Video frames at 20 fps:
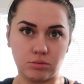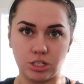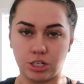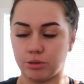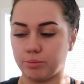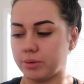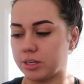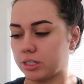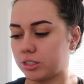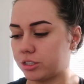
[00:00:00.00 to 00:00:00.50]
too
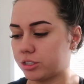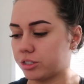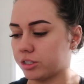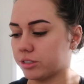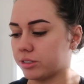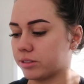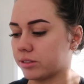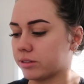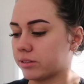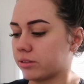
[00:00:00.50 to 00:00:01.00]
much,
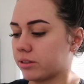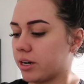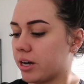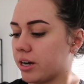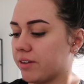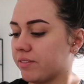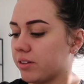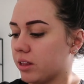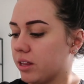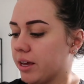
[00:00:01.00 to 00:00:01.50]
just kind
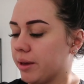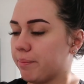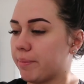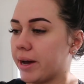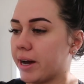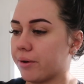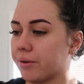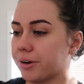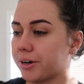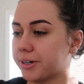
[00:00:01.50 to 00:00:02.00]
of a light
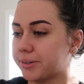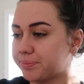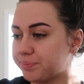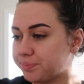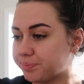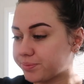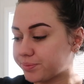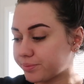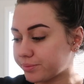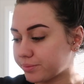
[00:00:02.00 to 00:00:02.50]
powder.
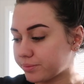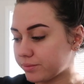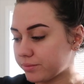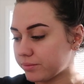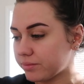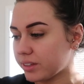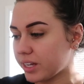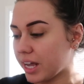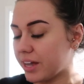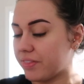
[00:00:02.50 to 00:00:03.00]

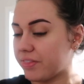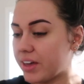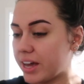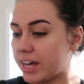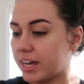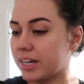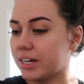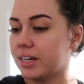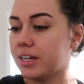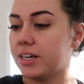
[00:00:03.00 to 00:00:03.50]
And
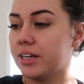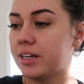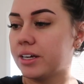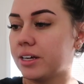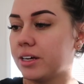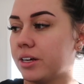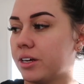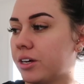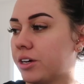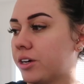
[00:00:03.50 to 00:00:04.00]
then
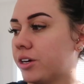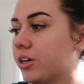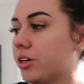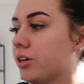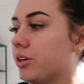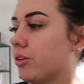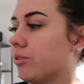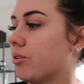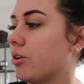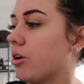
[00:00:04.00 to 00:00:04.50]

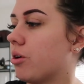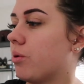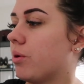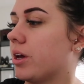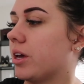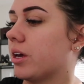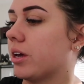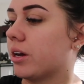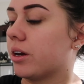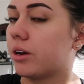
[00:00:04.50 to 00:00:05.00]
you go
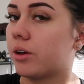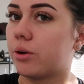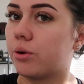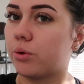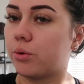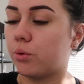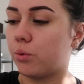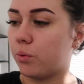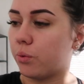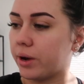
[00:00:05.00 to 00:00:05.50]
in
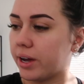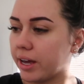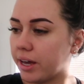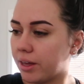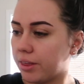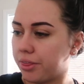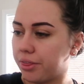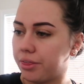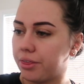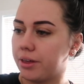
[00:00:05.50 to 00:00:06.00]

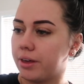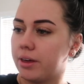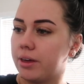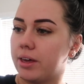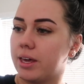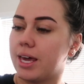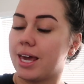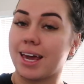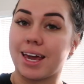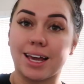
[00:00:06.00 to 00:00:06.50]
with
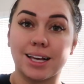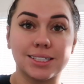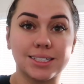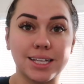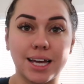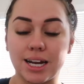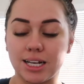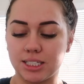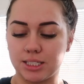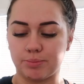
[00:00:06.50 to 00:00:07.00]
a
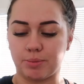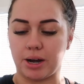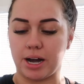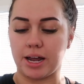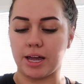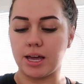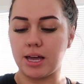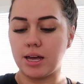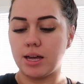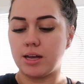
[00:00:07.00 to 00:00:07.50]
setting
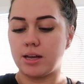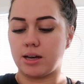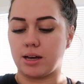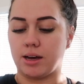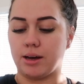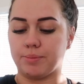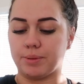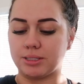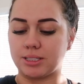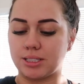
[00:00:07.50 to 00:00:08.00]
spray.
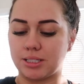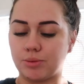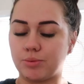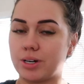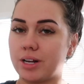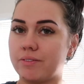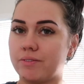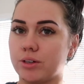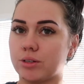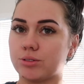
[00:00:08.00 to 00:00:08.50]
This is the one
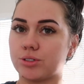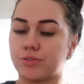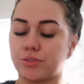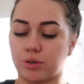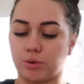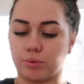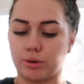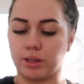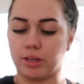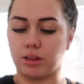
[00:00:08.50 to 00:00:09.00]
I've used for
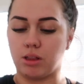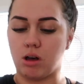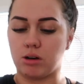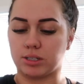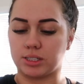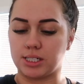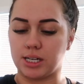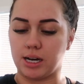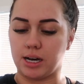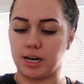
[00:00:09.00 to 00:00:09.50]
a really long
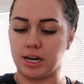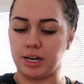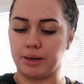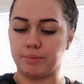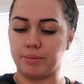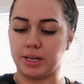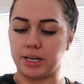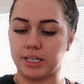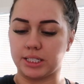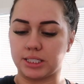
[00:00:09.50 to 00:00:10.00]

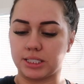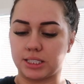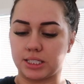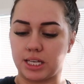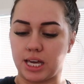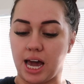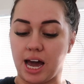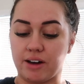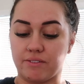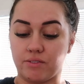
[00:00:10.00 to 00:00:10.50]
time. It's
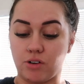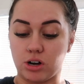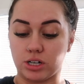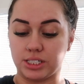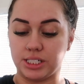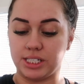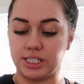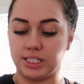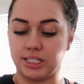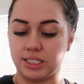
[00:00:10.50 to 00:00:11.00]
Kat
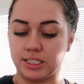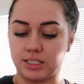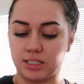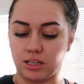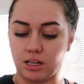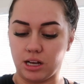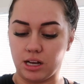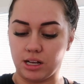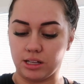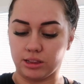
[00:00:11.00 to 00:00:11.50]
Von D's
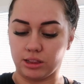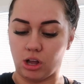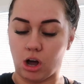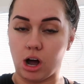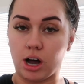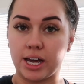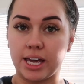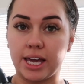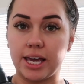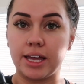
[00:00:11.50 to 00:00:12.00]

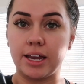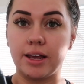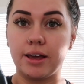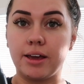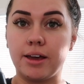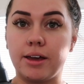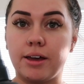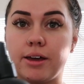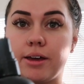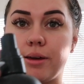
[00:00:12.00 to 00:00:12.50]
Lock-It
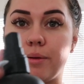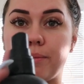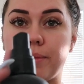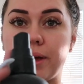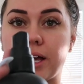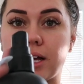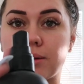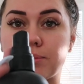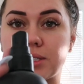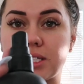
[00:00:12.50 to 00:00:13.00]

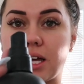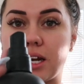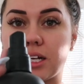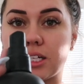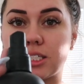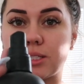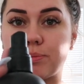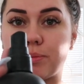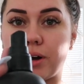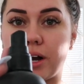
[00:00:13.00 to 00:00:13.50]
makeup setting
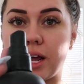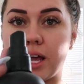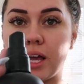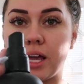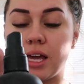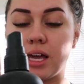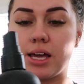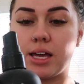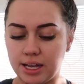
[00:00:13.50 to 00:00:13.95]
spray.